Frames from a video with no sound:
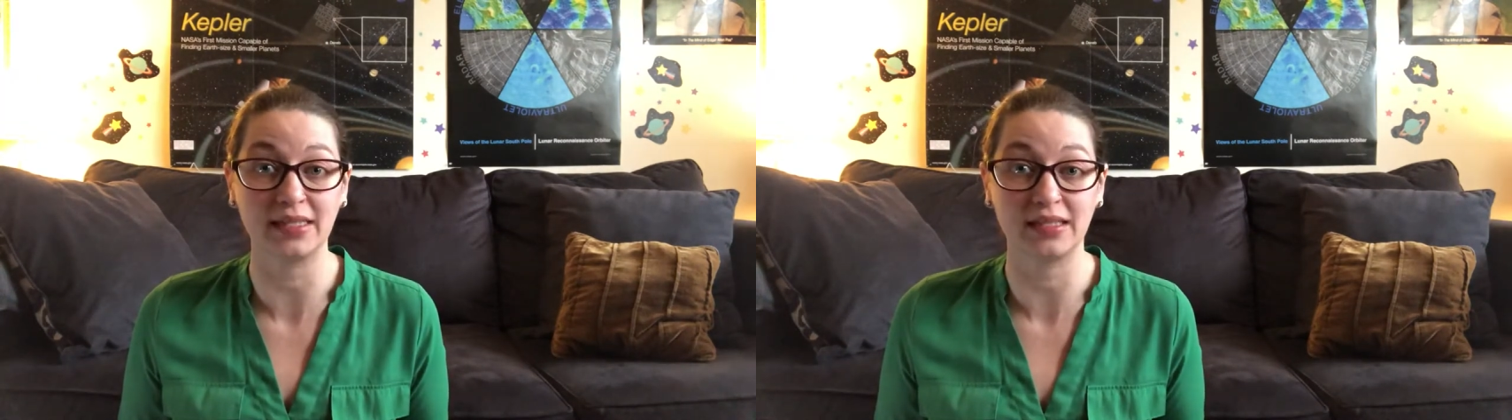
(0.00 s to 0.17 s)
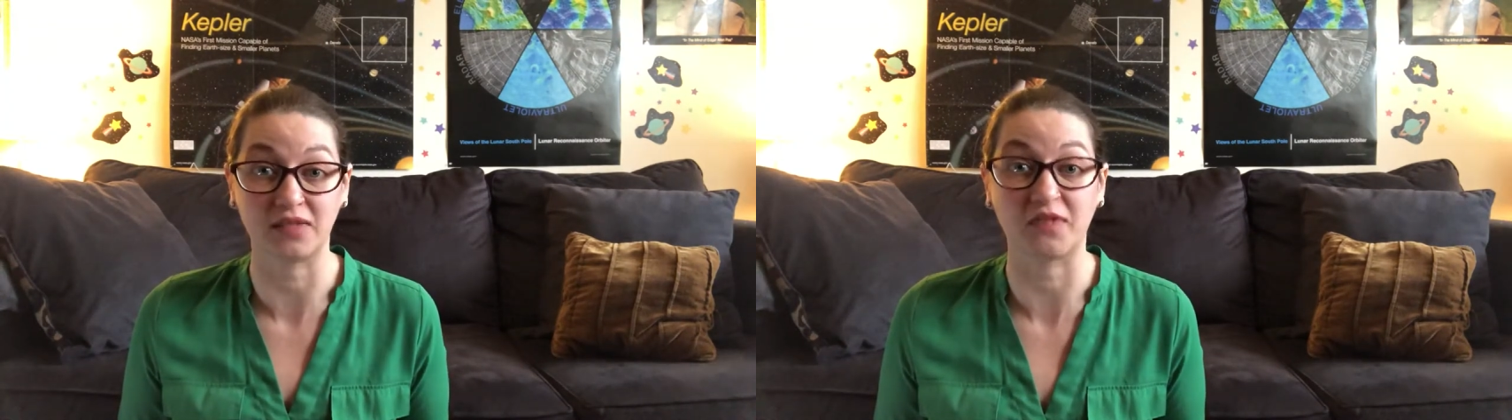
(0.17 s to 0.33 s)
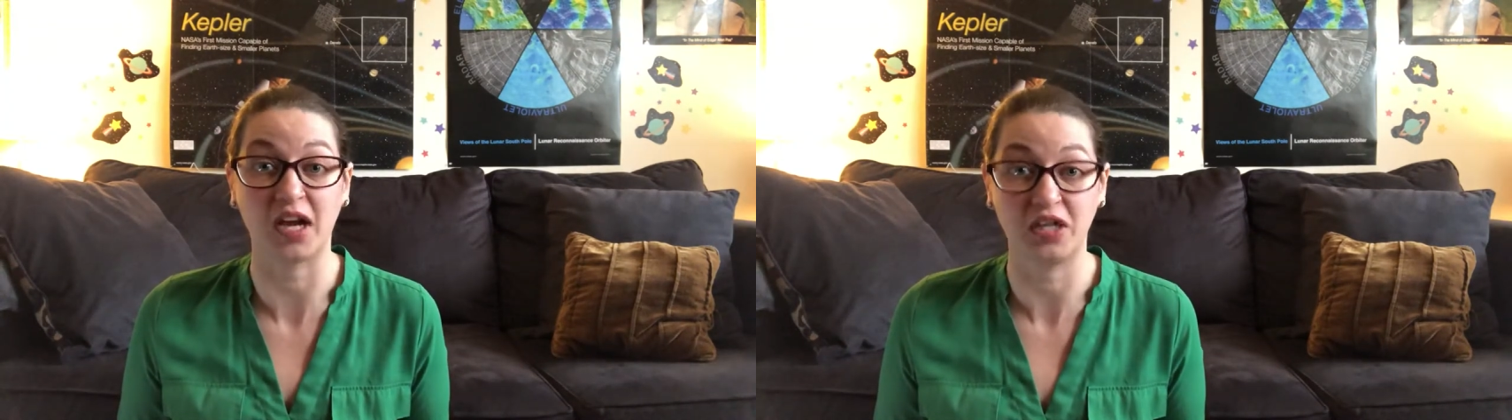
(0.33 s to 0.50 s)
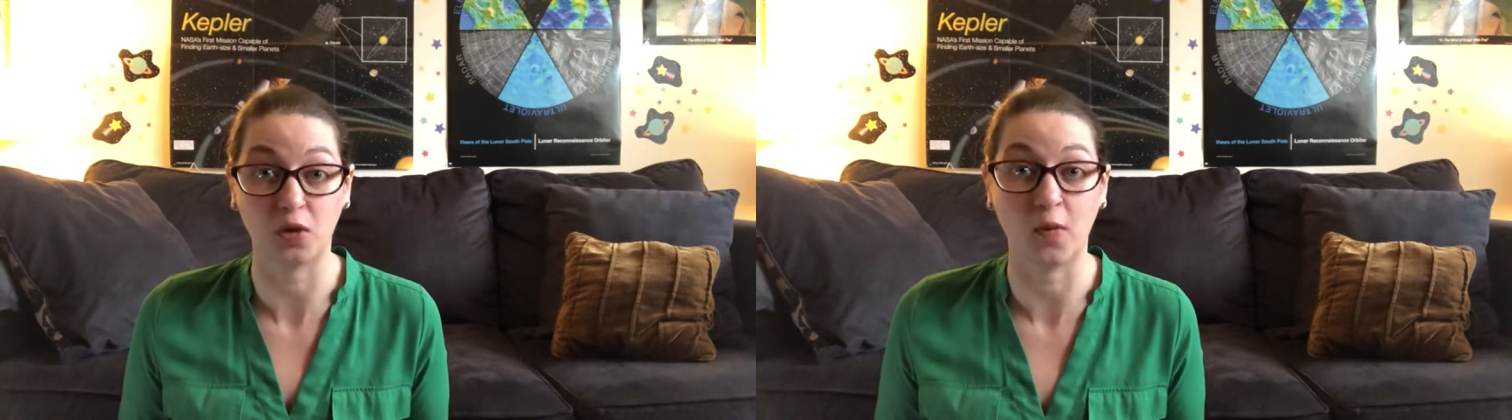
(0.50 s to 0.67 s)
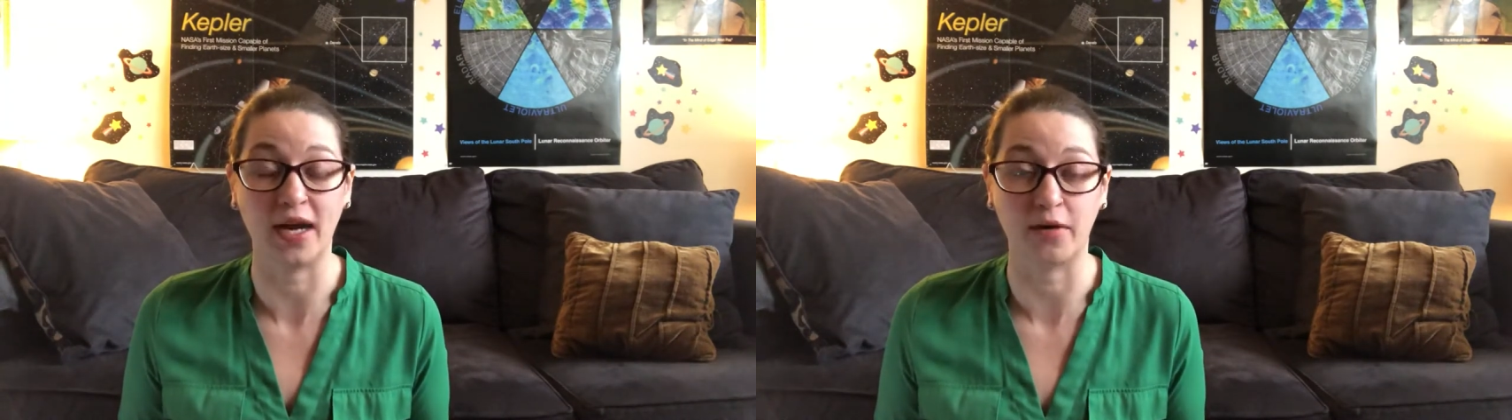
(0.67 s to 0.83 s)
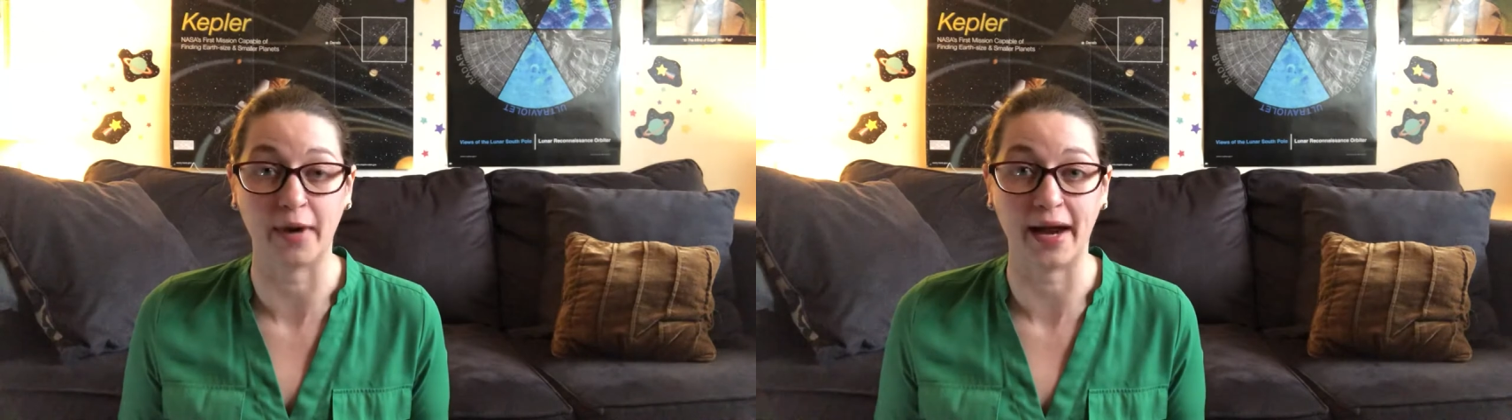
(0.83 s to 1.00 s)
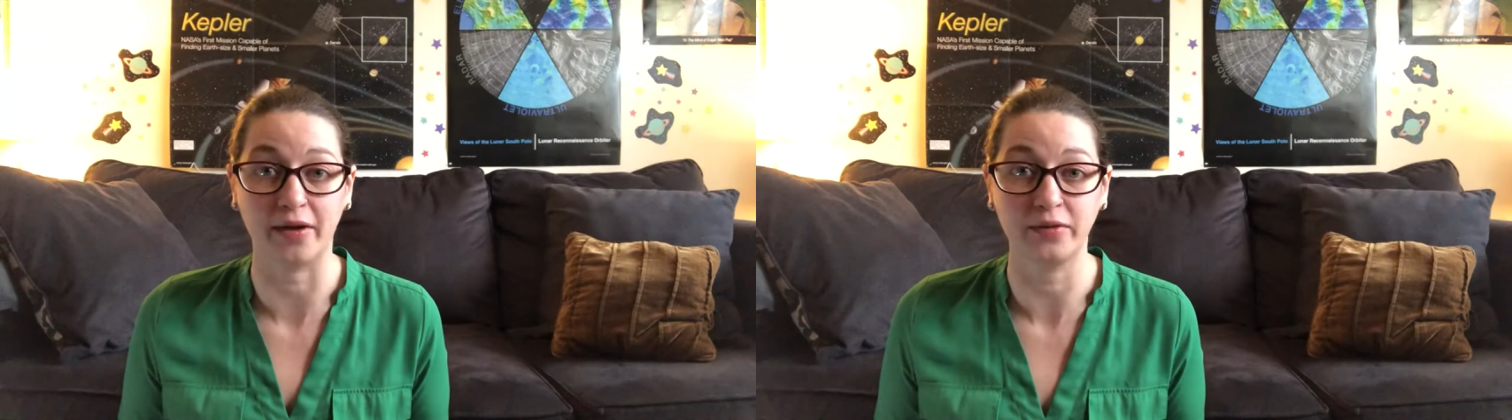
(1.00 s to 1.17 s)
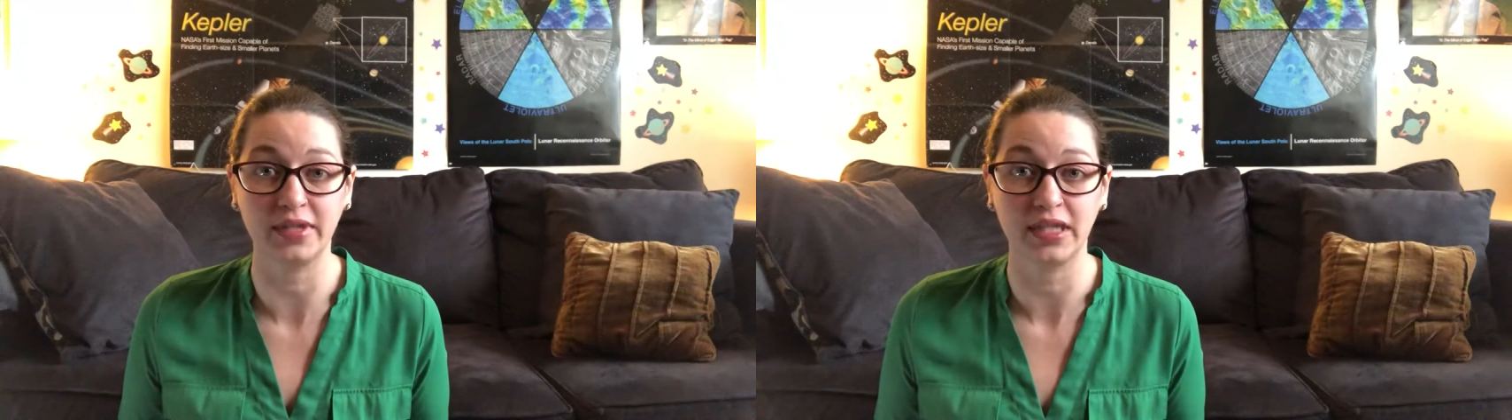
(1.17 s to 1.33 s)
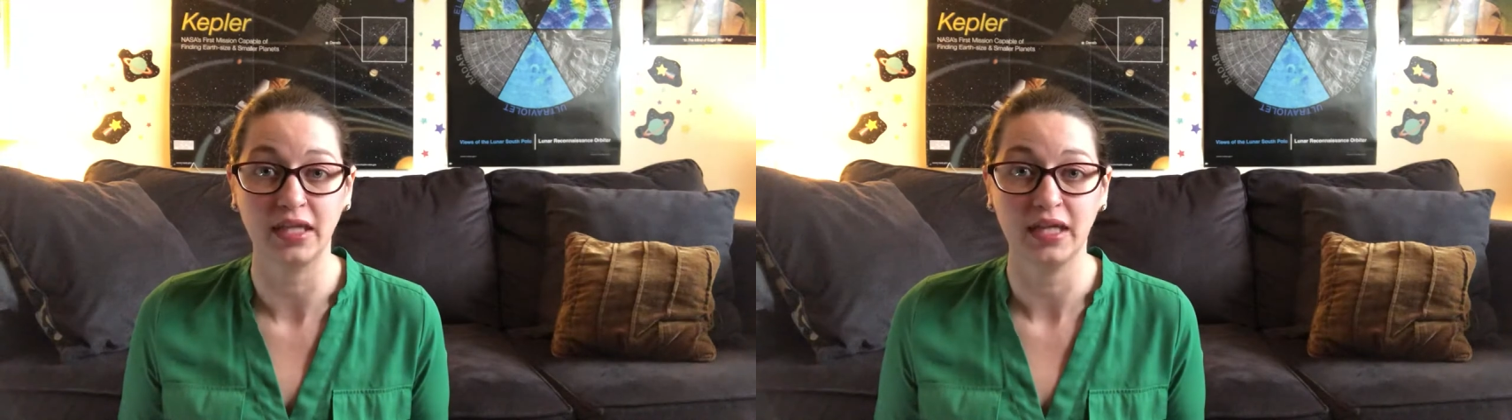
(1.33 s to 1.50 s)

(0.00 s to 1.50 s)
to find your way around,